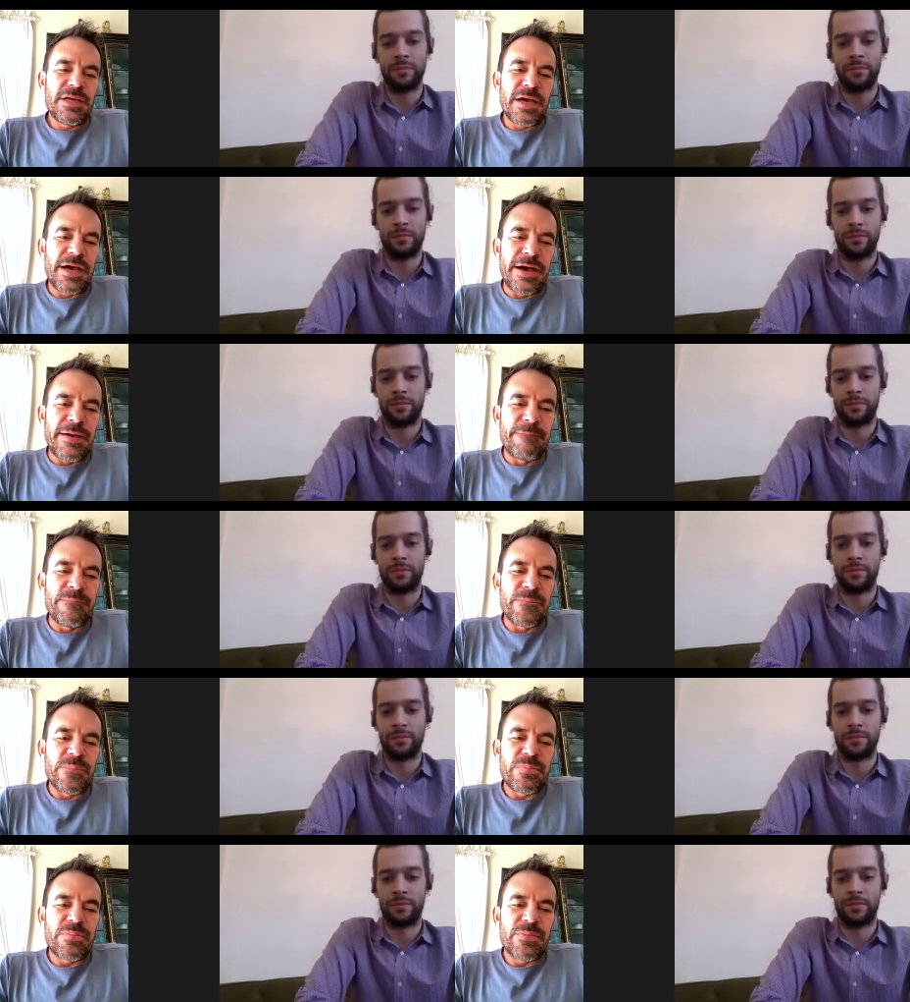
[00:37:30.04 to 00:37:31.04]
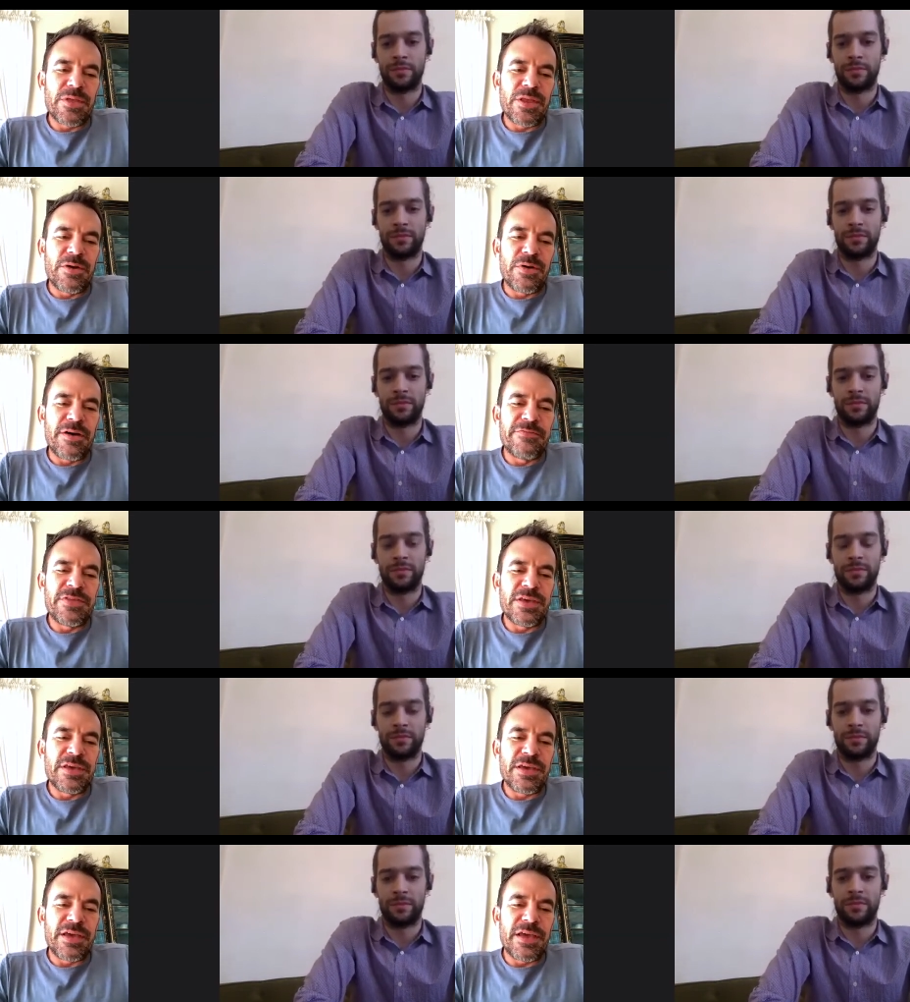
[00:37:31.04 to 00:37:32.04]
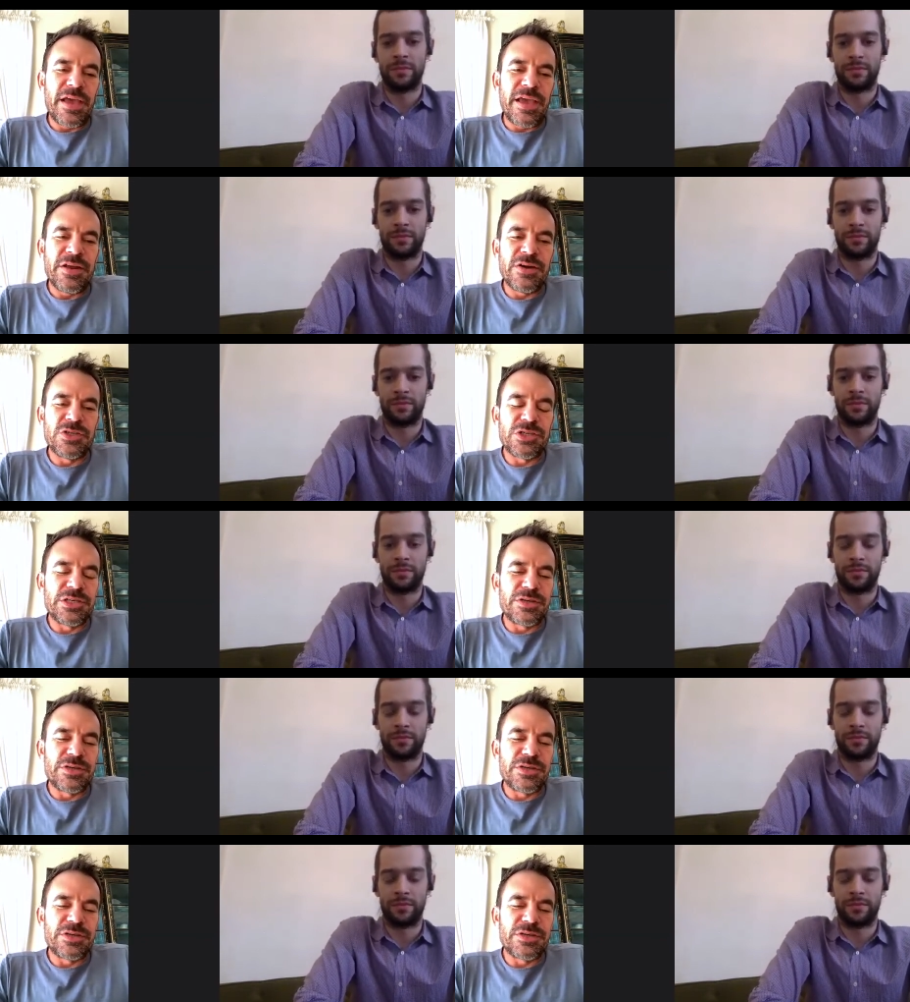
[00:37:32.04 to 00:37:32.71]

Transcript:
Speaker 1: um, you know, of the 800